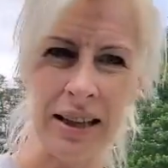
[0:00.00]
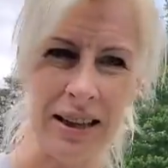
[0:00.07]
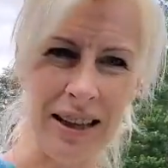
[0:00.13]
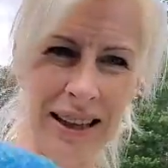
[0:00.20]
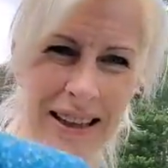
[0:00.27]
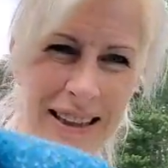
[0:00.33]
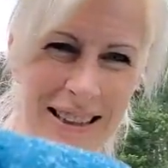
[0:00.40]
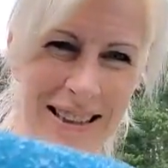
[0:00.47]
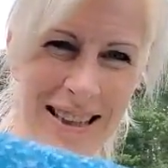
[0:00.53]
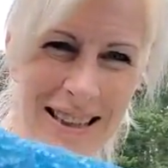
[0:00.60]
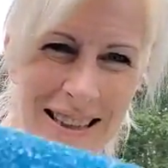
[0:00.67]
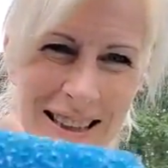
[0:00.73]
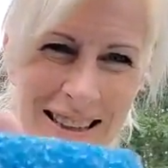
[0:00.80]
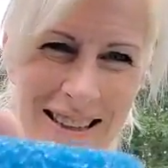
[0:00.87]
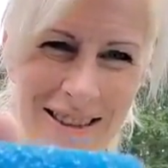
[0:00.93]
Like, it's got
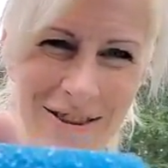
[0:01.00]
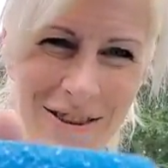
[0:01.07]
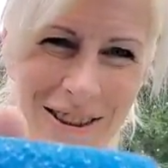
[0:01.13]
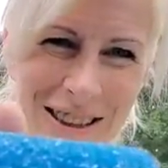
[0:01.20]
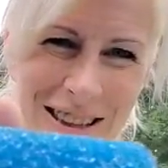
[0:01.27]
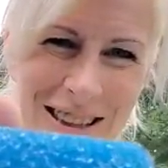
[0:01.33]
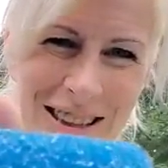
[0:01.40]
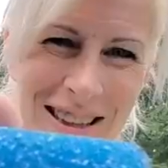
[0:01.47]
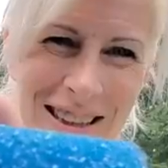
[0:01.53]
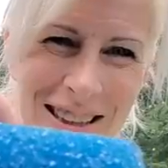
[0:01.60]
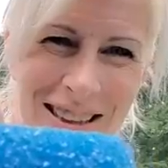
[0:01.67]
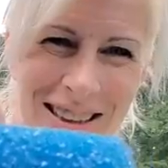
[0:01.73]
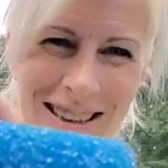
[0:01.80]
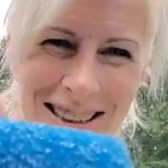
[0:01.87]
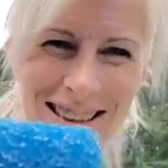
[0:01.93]
like this really
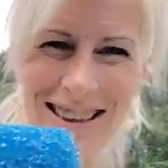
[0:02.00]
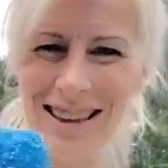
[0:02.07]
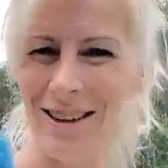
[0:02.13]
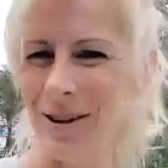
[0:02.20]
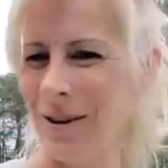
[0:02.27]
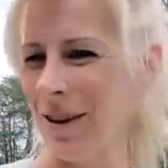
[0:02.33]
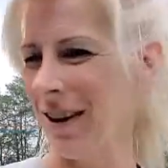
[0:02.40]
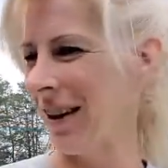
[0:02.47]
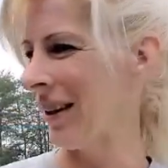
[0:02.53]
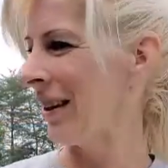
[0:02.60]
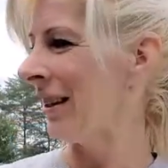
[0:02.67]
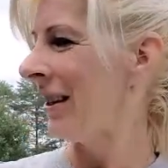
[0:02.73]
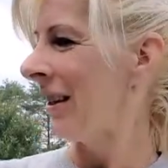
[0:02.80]
neato thing.